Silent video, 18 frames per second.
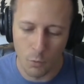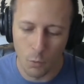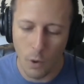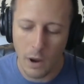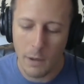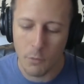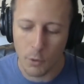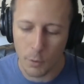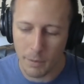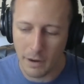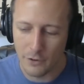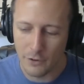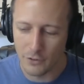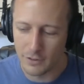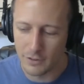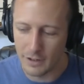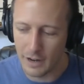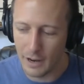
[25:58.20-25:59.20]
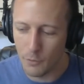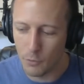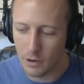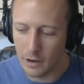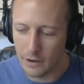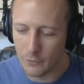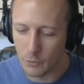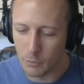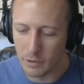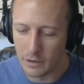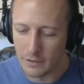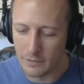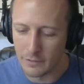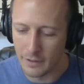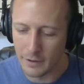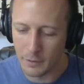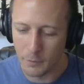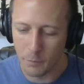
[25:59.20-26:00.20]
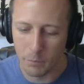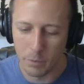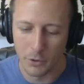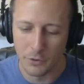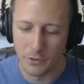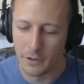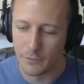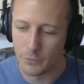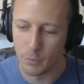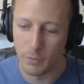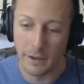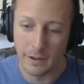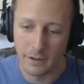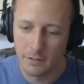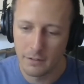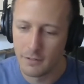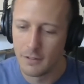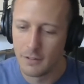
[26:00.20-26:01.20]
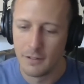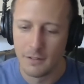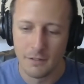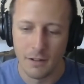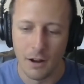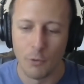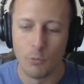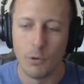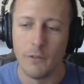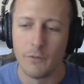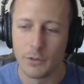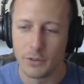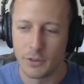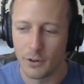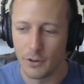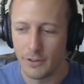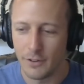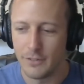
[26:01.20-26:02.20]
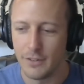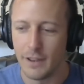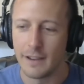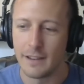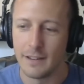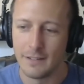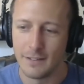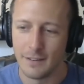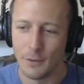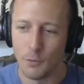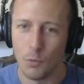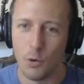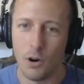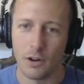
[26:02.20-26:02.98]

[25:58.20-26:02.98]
way more patient than I would have ever been, like building up from like I'll run for 30 seconds and then